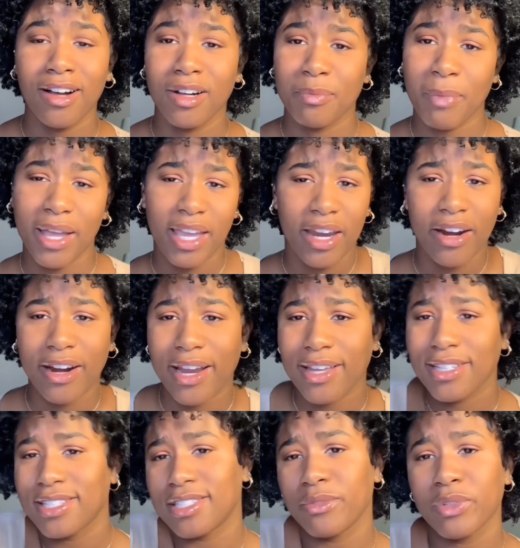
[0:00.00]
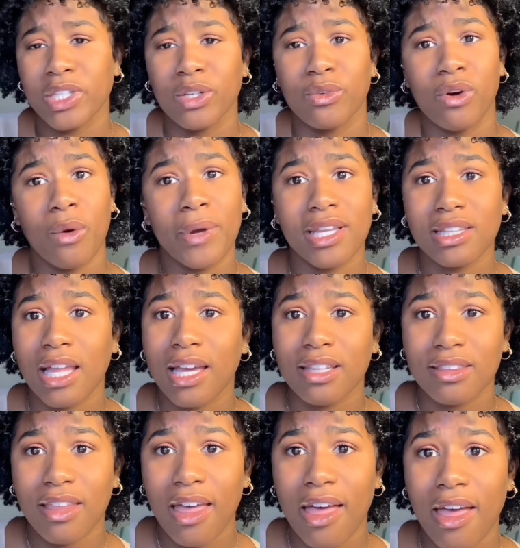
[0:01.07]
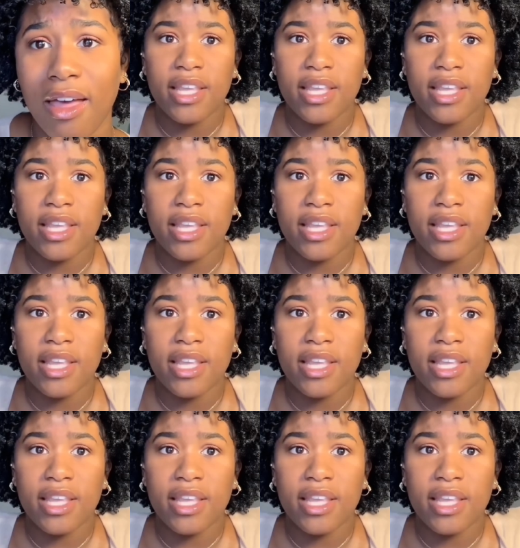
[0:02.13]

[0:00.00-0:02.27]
my hair isn't really growing like that.